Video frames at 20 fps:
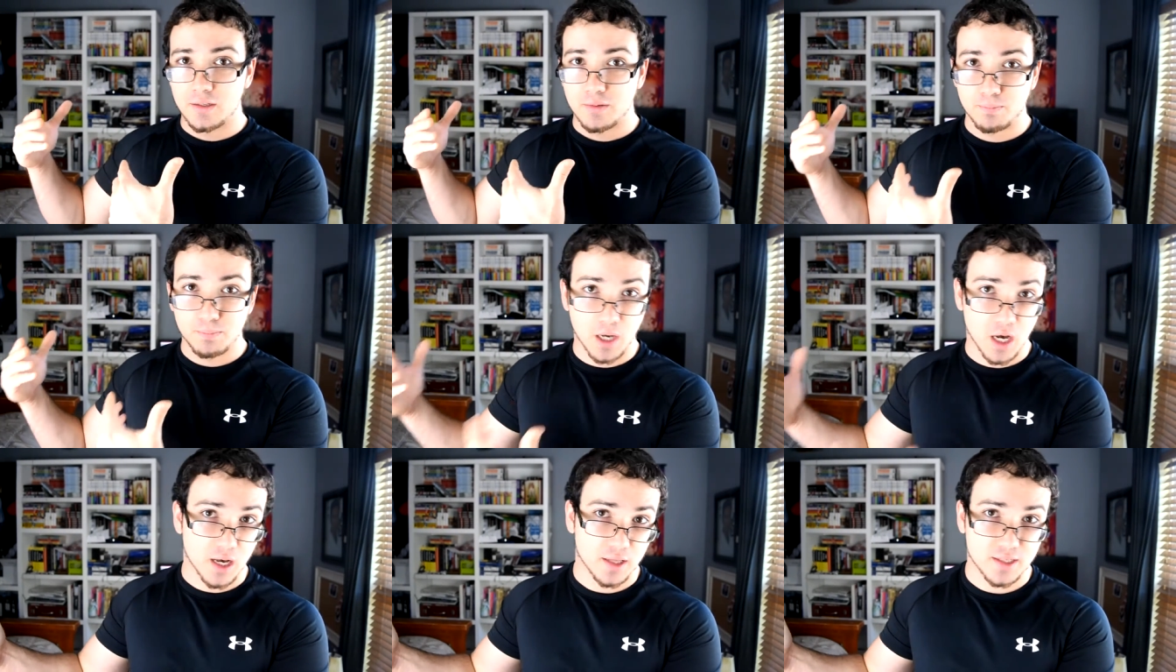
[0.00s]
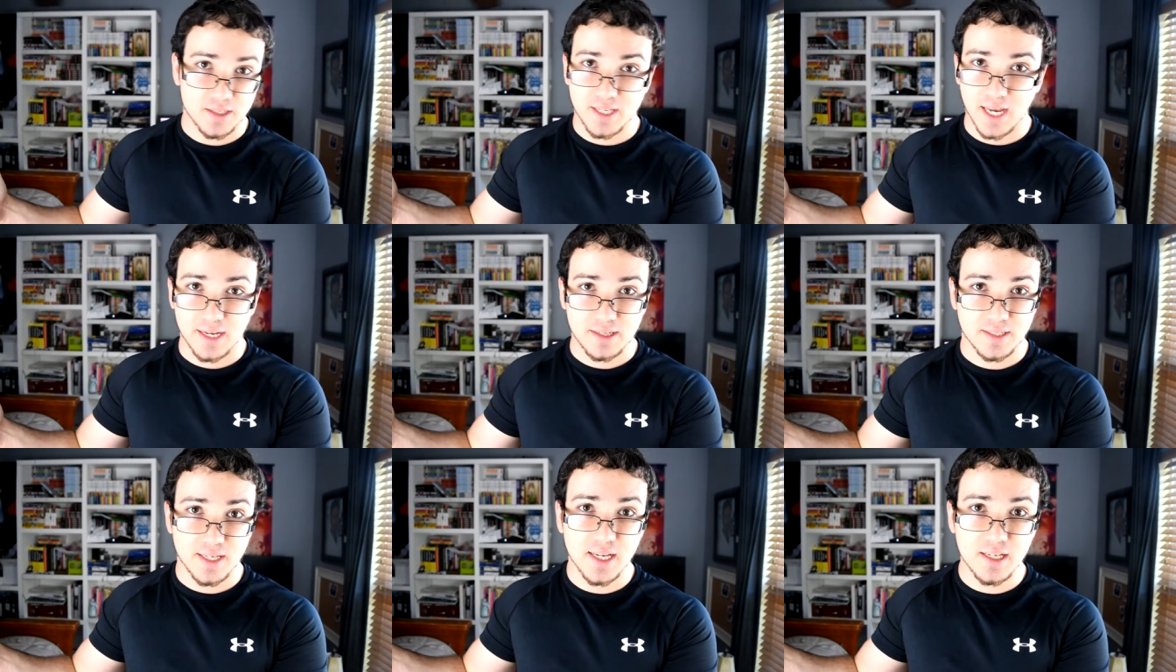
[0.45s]
the
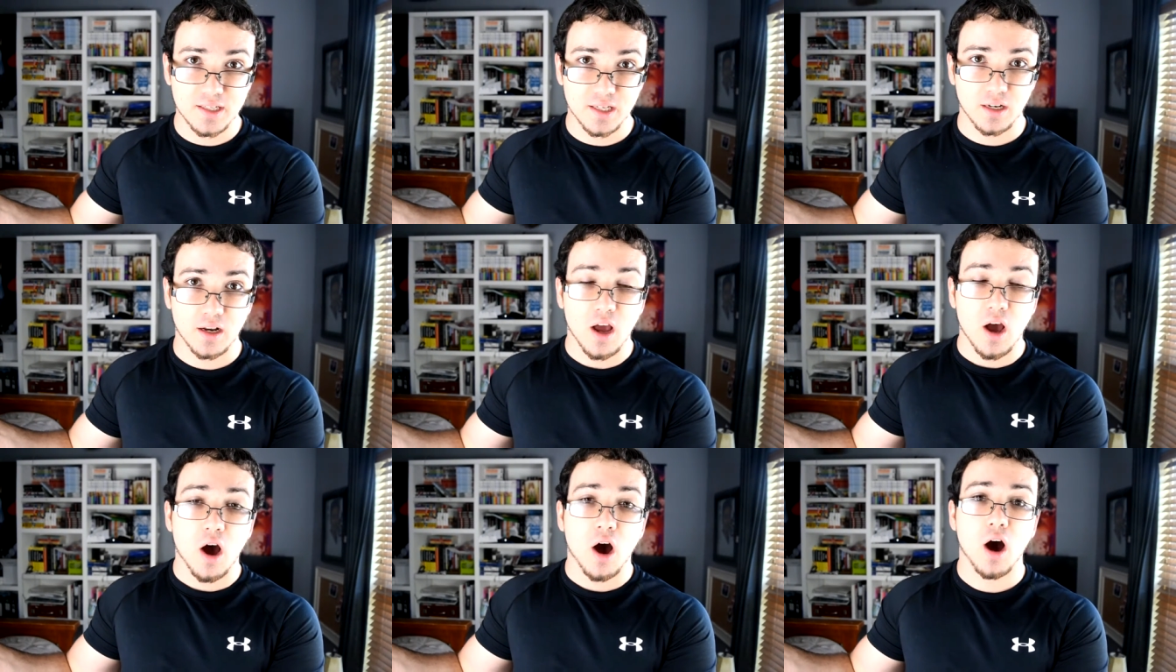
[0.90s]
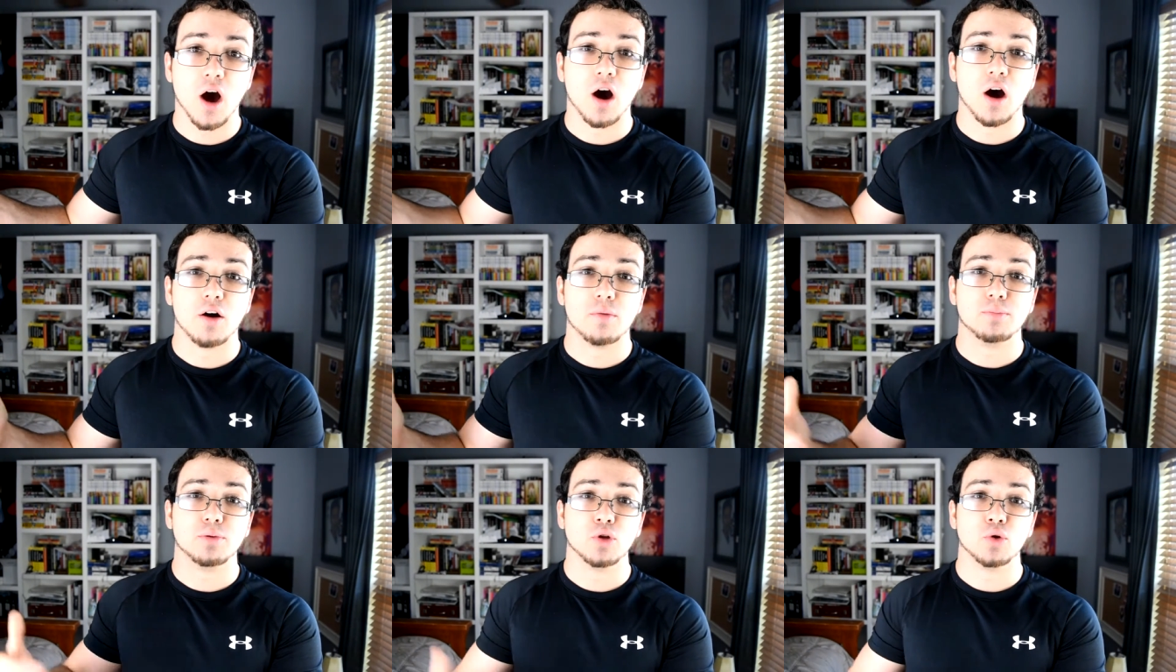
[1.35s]
second season
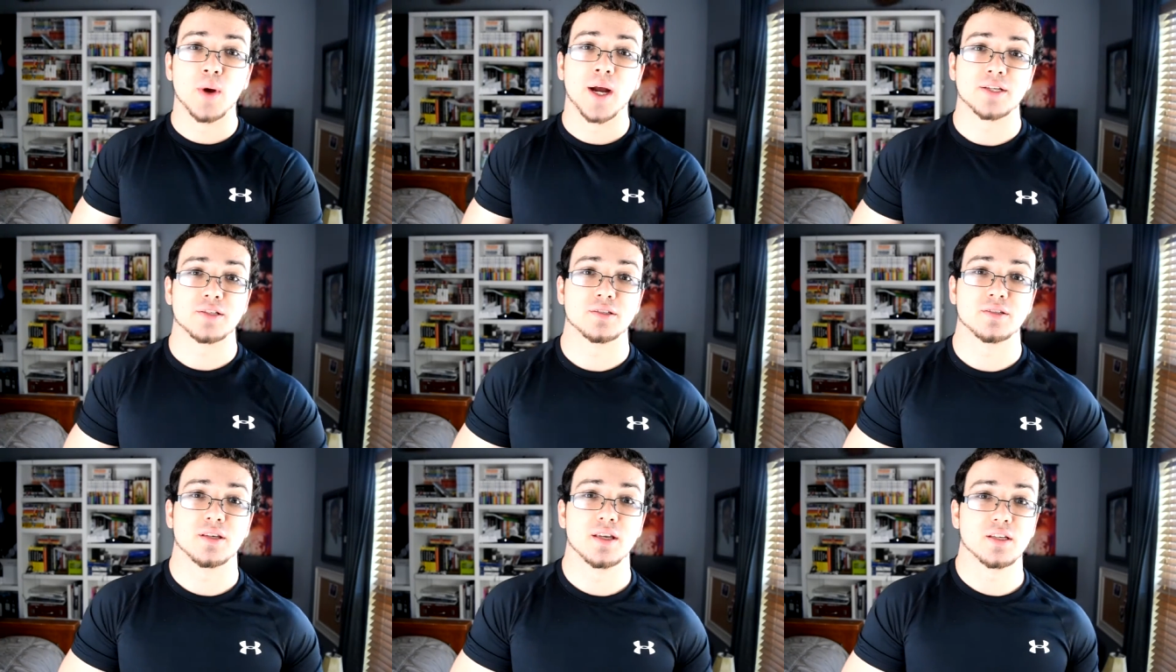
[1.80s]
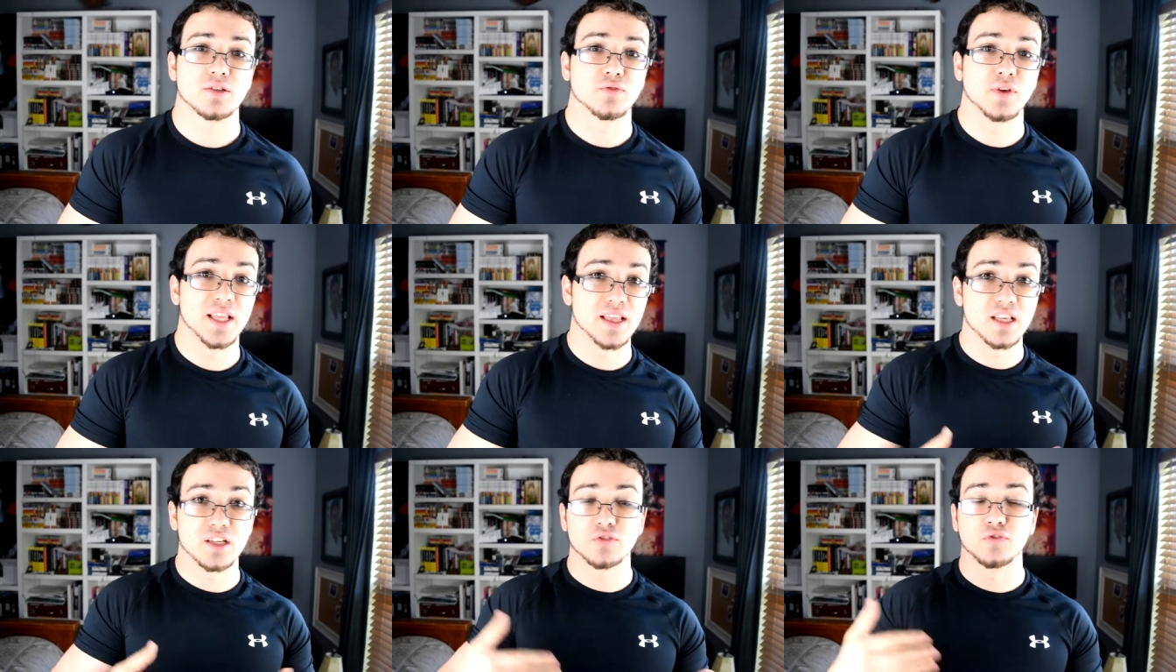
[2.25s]
of Blue Exorcist
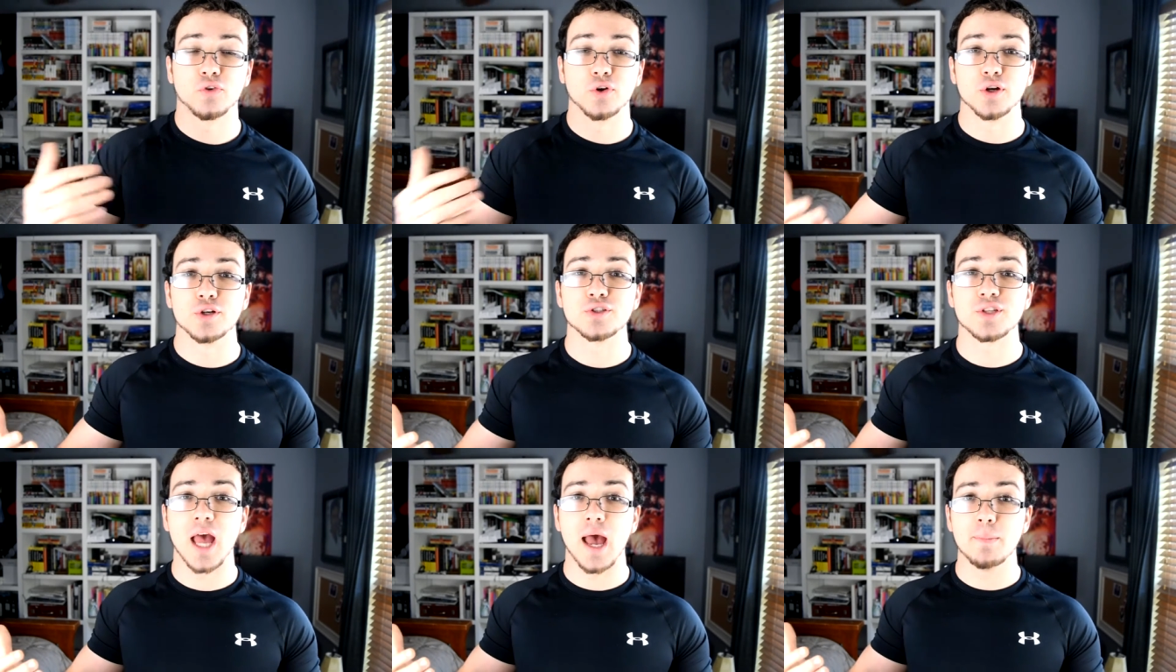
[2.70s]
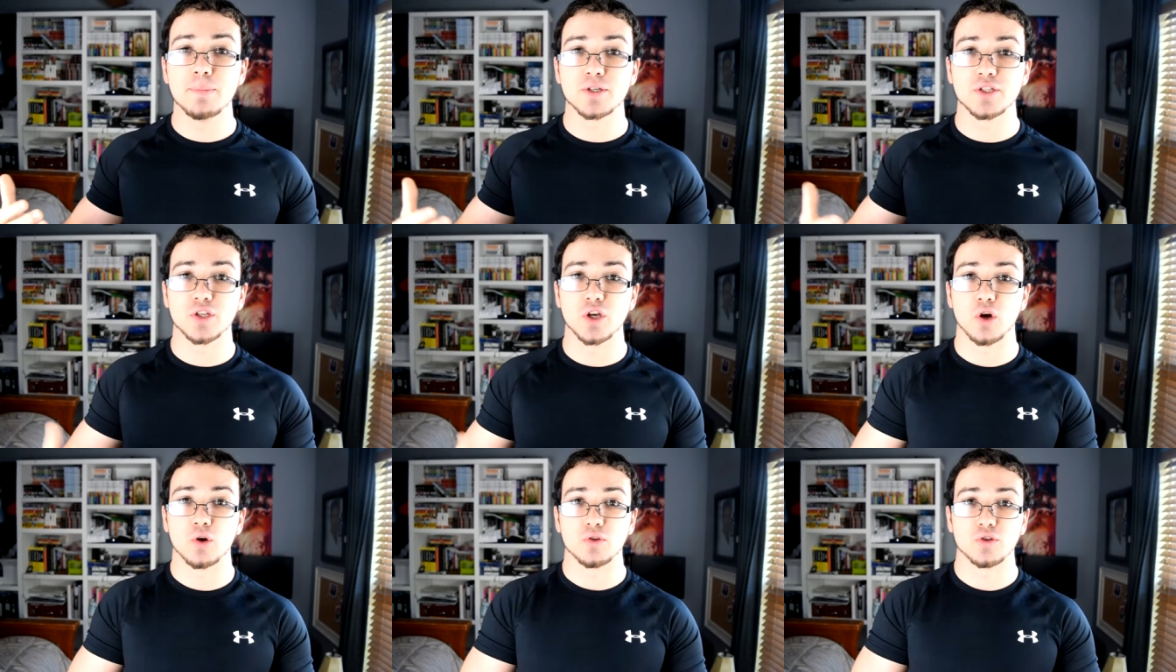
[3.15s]
in this first
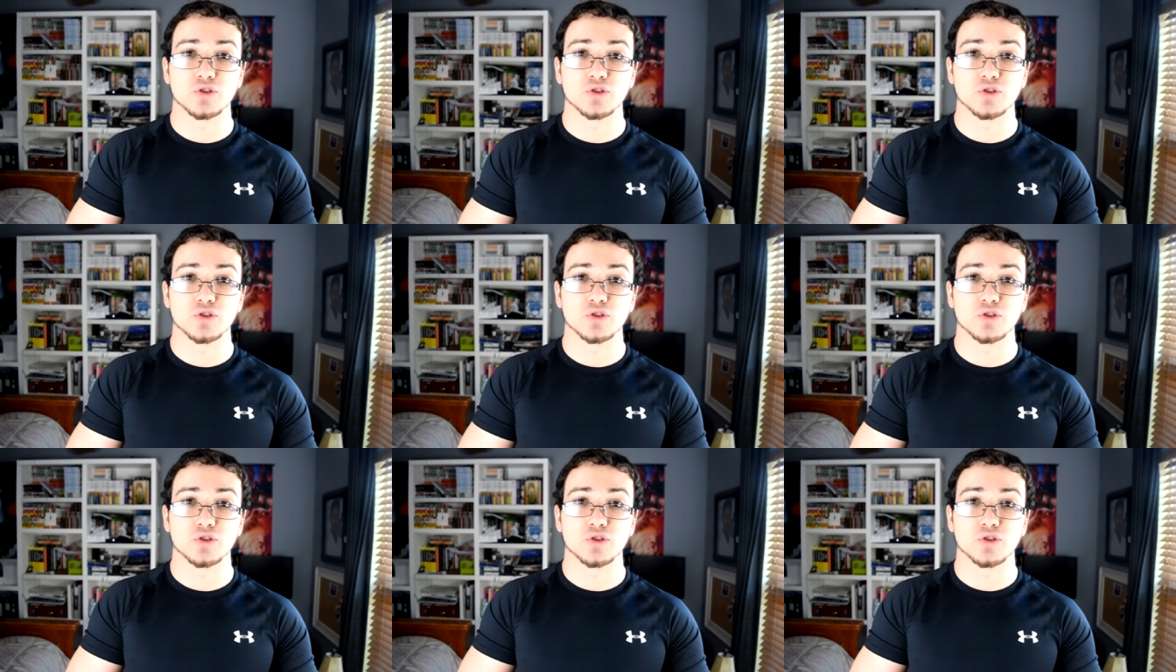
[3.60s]
episode.